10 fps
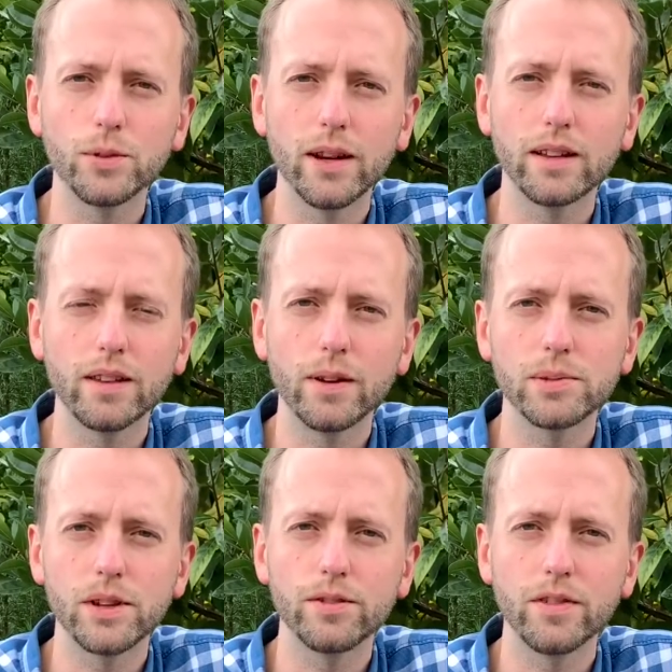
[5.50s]
another
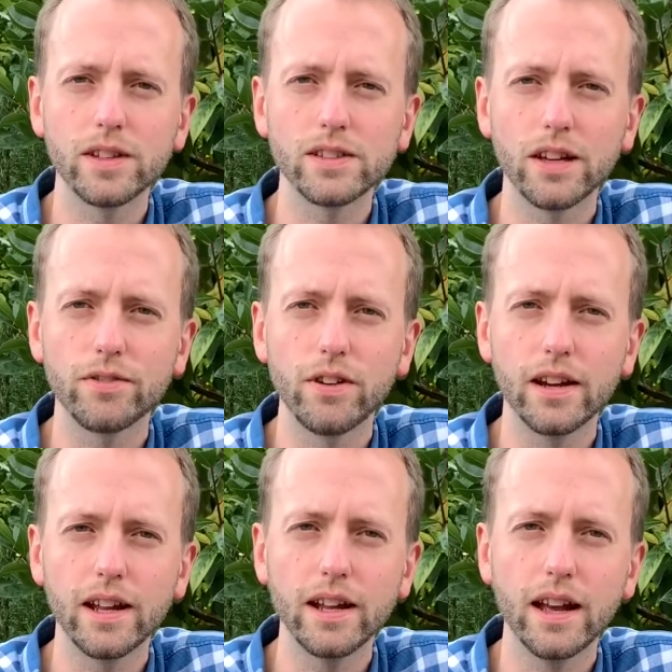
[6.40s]
episode of Fine Cider
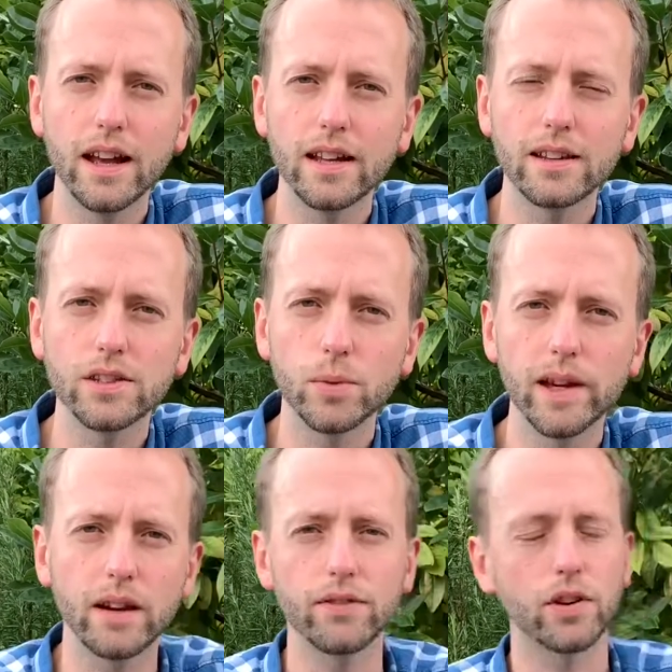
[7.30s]
Friday, and this week
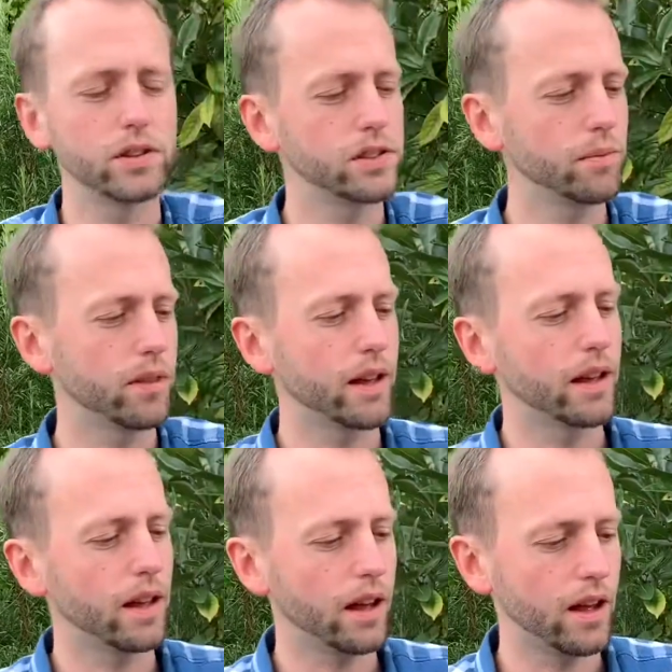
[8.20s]
I've got something
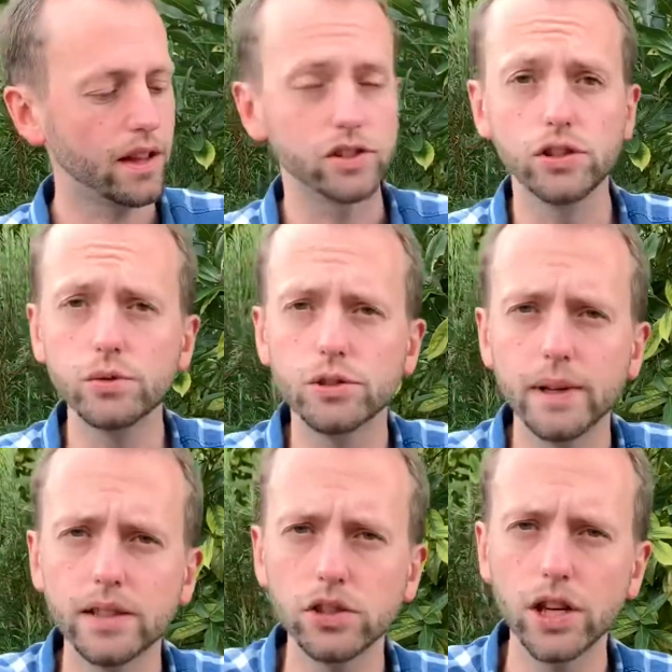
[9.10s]
that's new to me
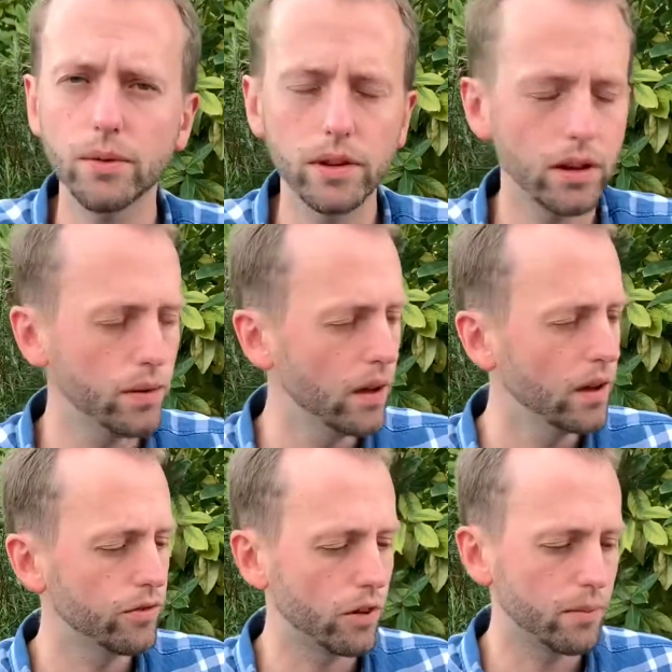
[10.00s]
to share with you
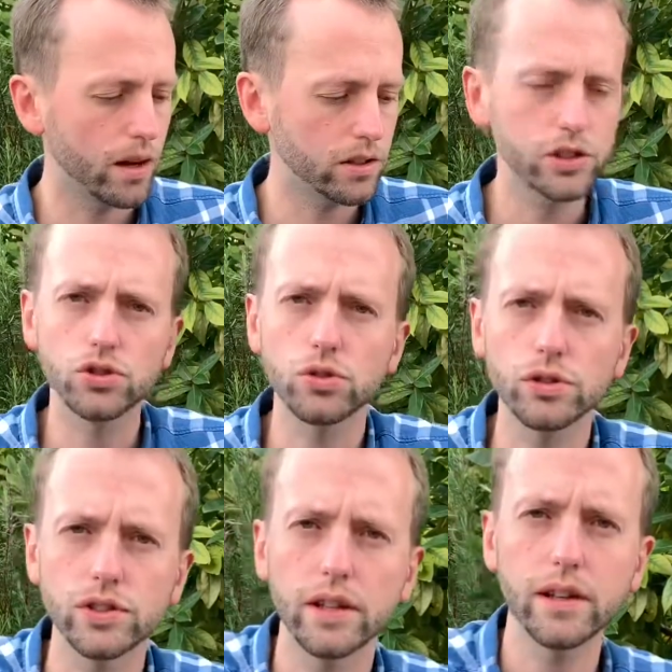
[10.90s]
from Artistraw
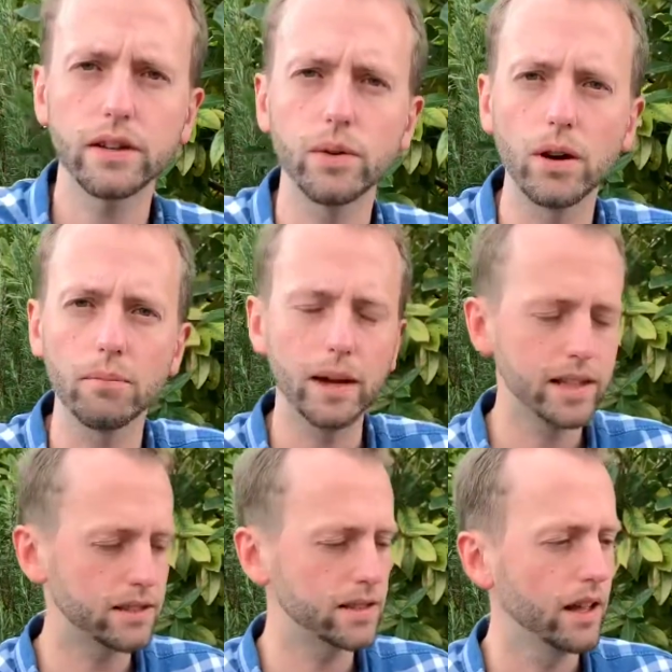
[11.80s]
Cider, who are
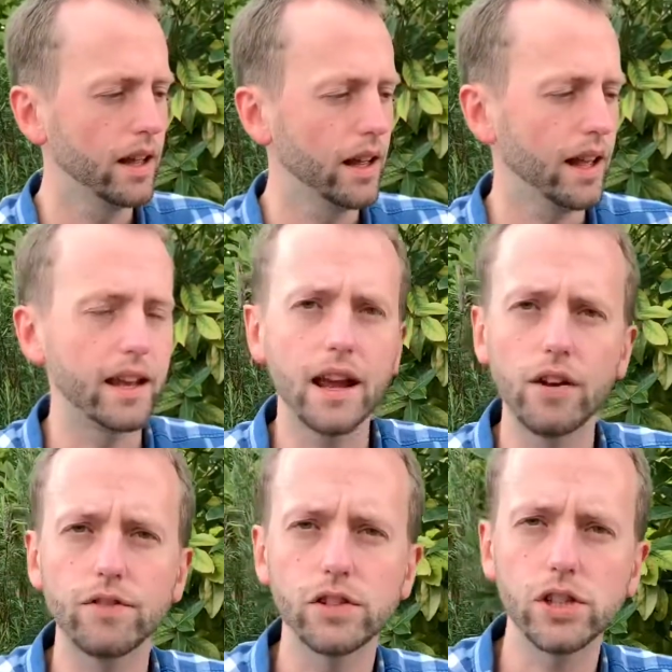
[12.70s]
based in
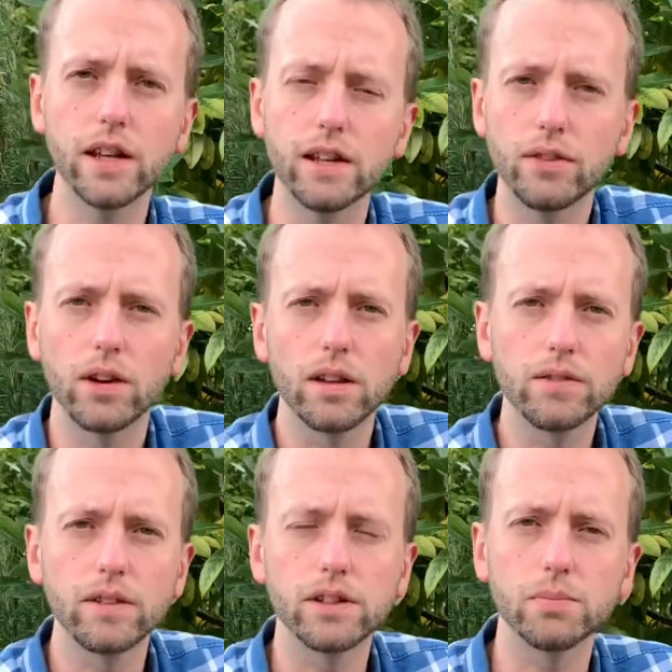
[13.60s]
Herefordshire. They've got a
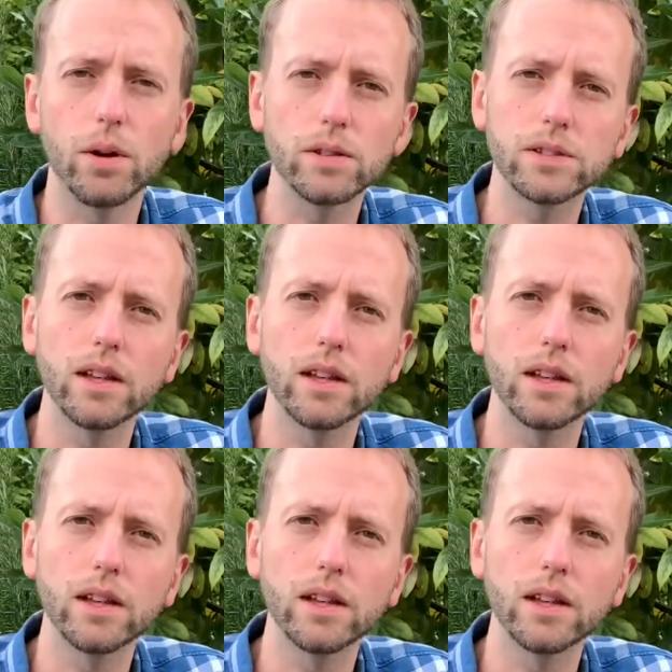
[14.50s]
lovely spot